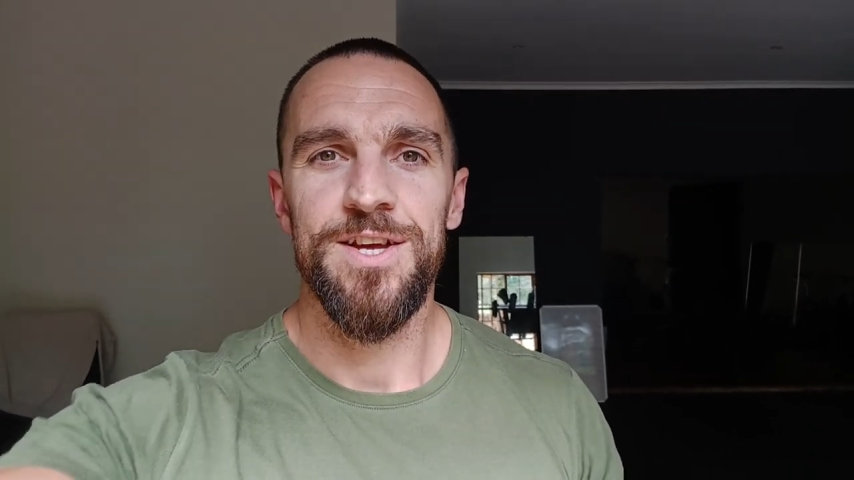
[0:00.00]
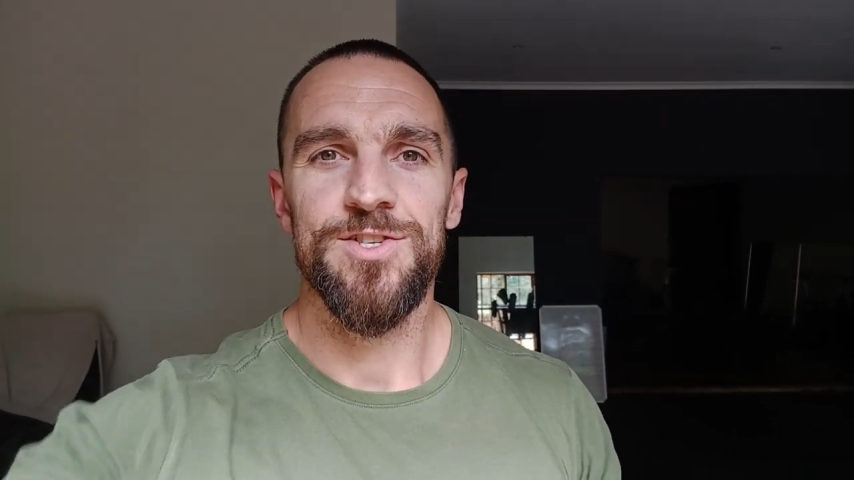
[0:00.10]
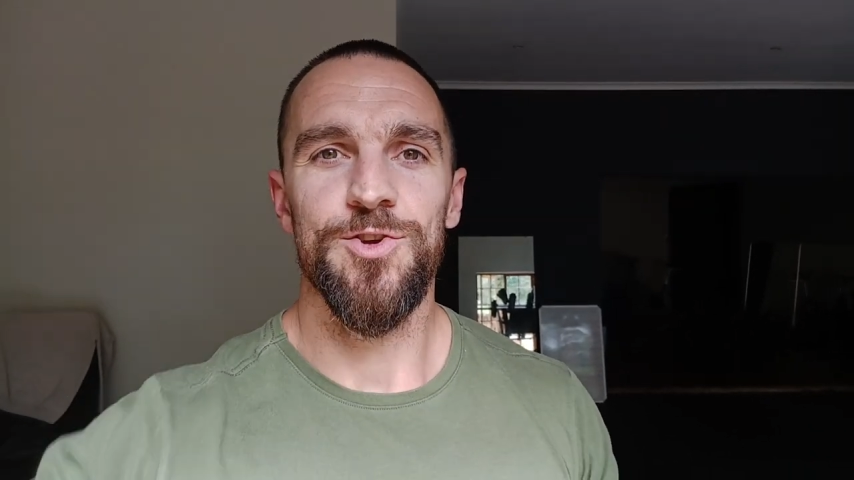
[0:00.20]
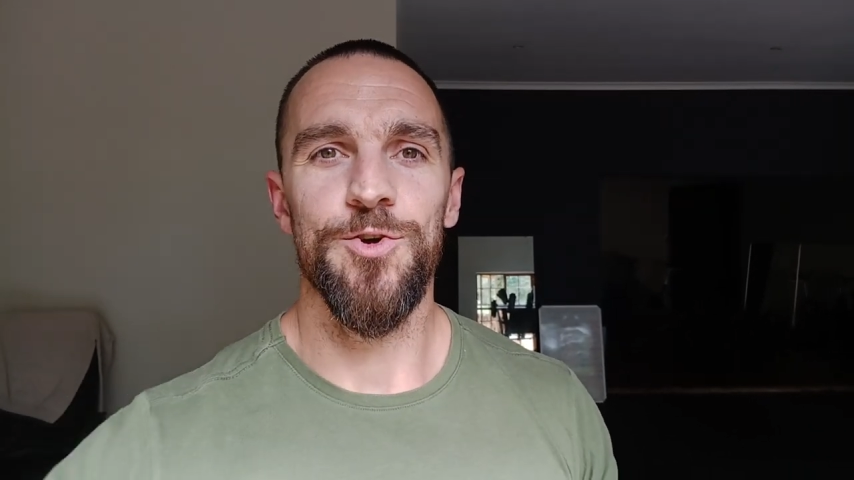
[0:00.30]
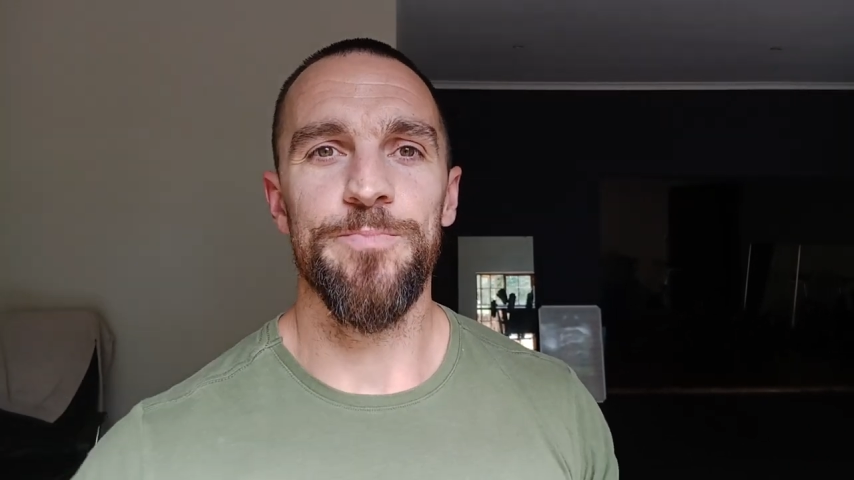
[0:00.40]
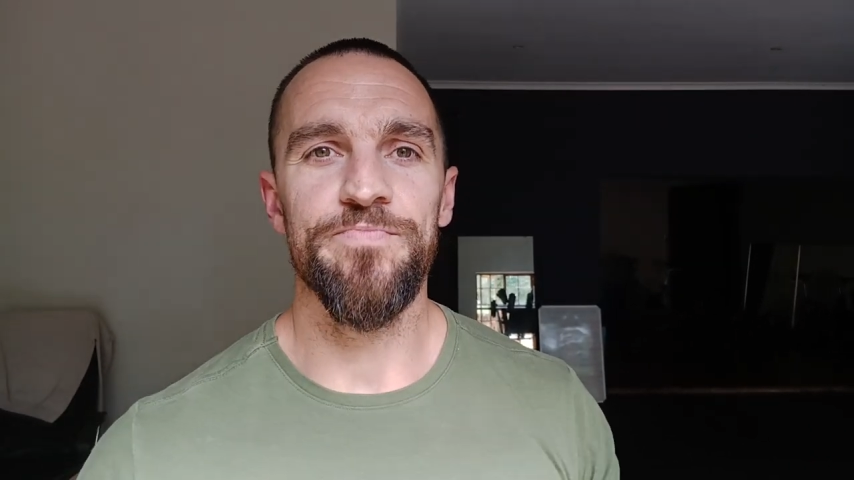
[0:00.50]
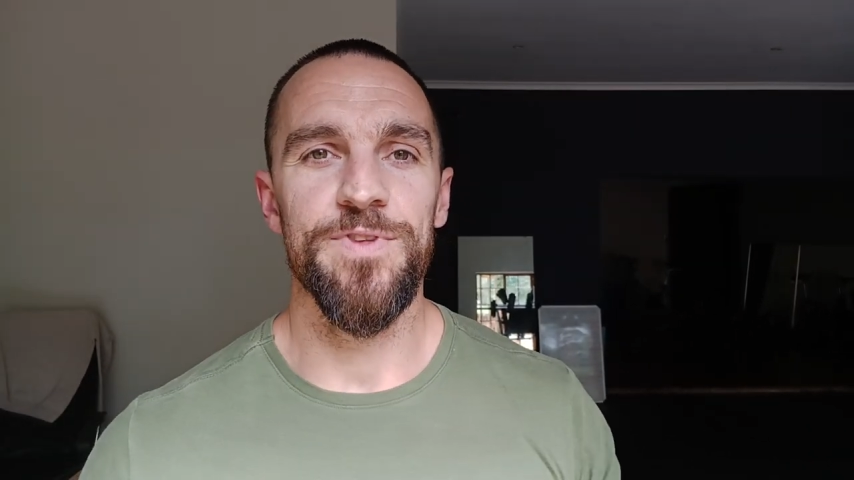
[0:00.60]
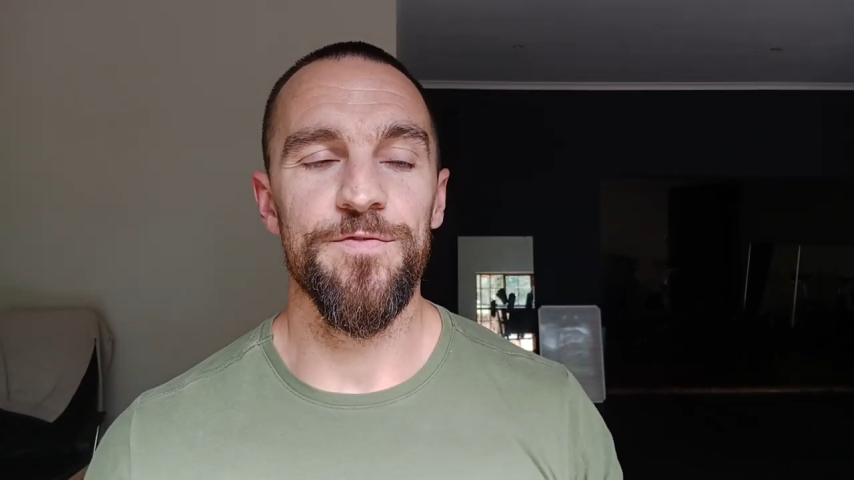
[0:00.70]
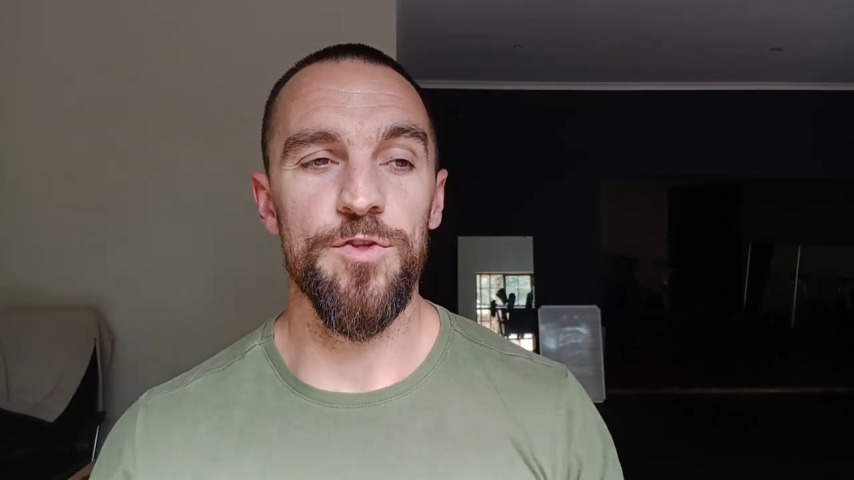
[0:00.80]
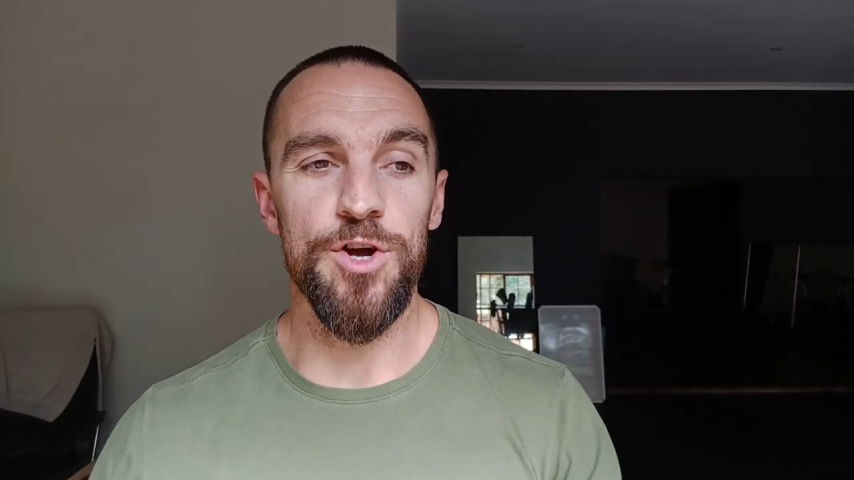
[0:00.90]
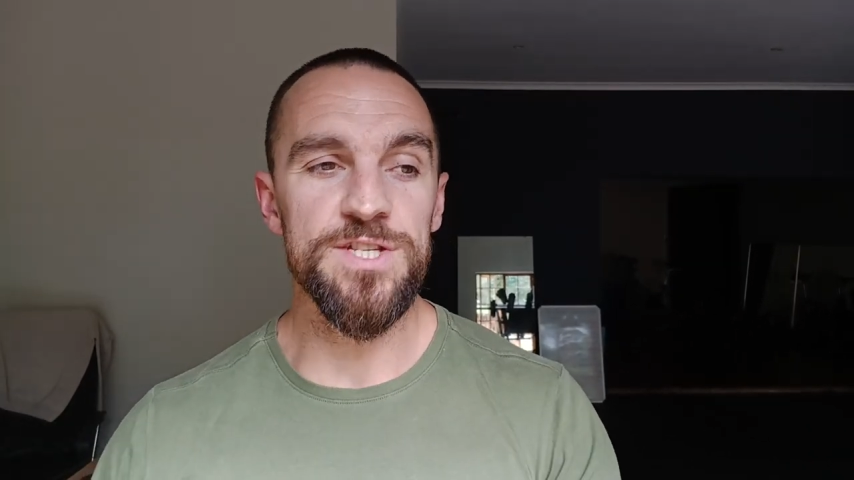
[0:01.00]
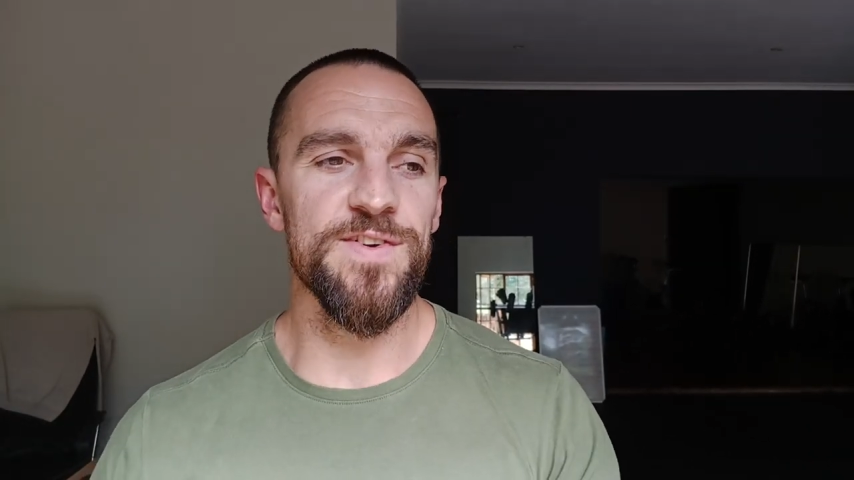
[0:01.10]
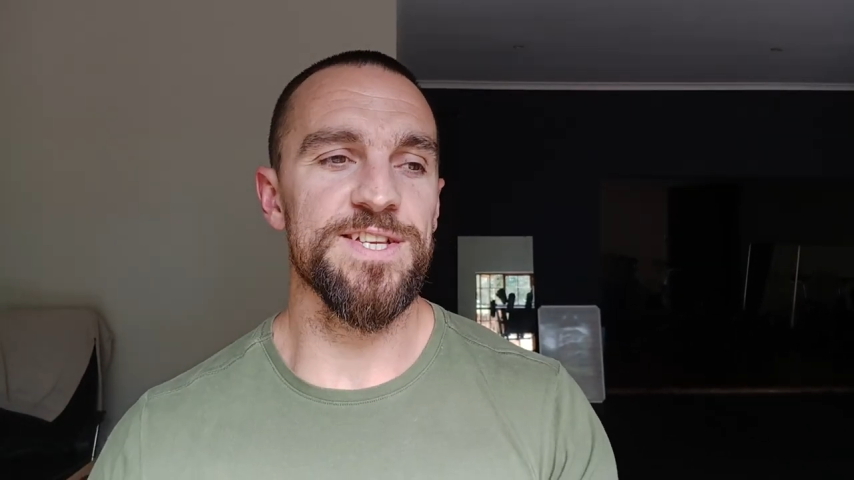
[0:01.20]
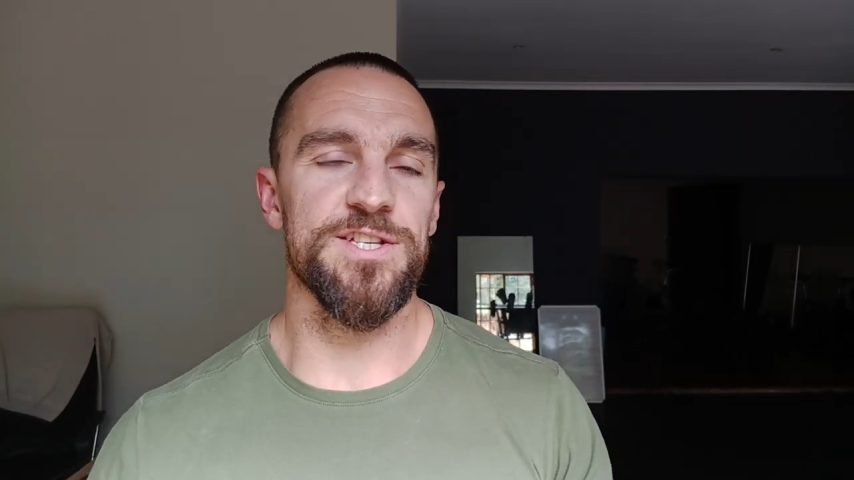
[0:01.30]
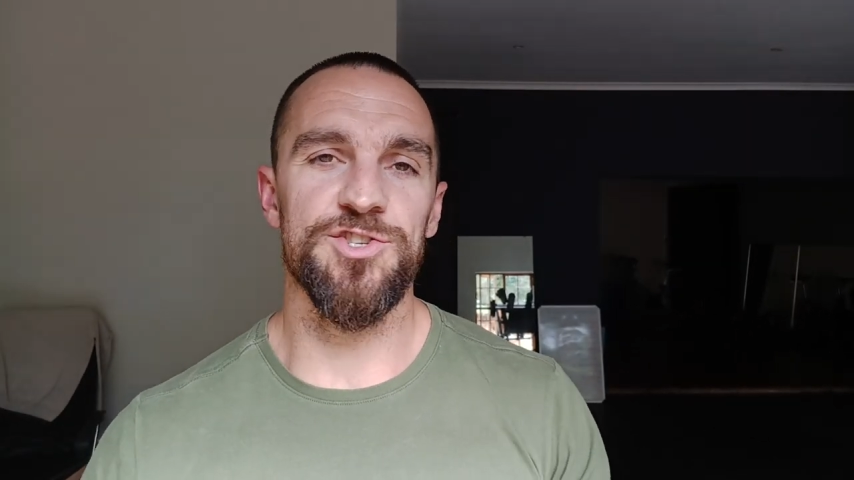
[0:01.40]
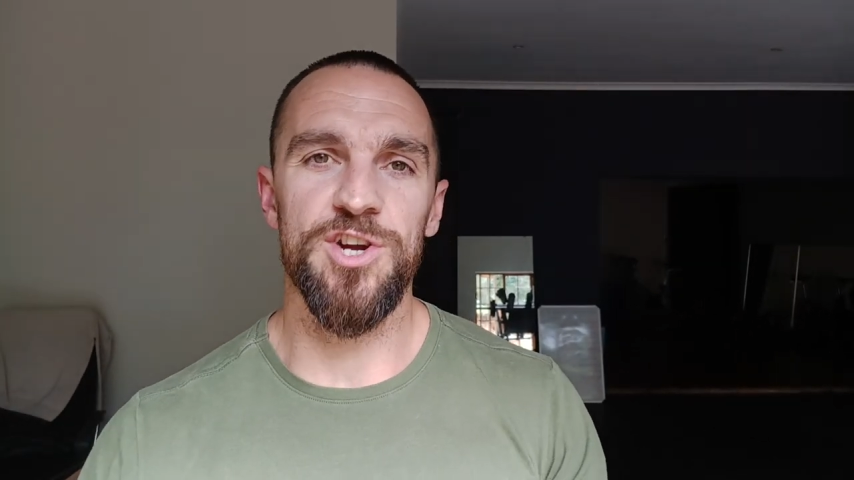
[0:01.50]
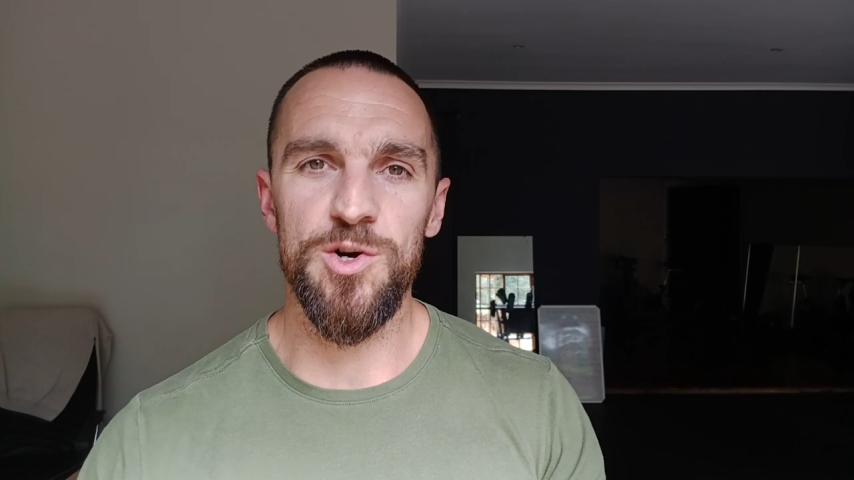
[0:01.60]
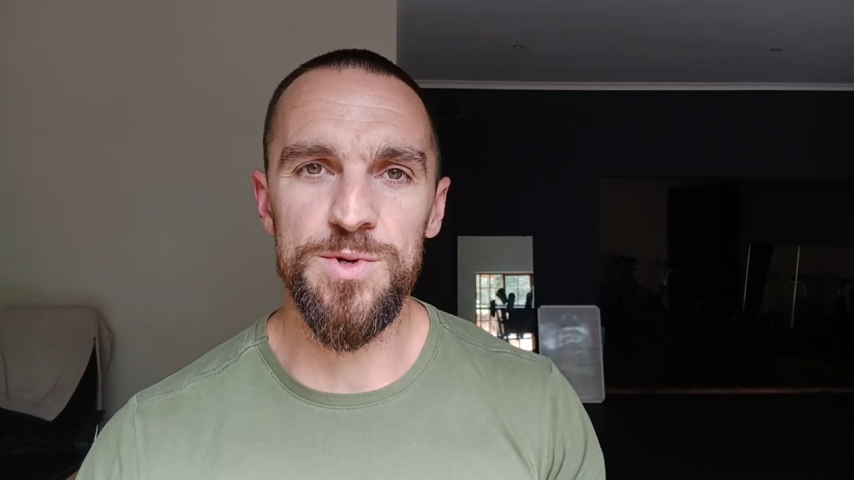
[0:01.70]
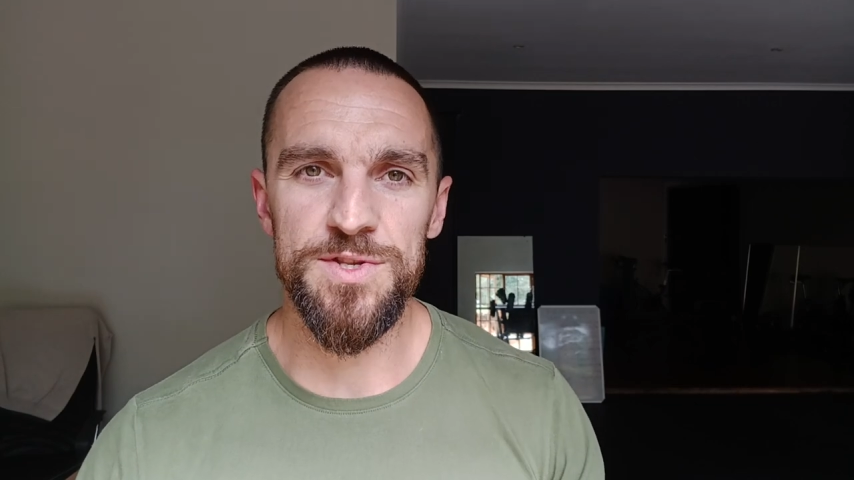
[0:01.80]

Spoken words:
So for those of us that struggle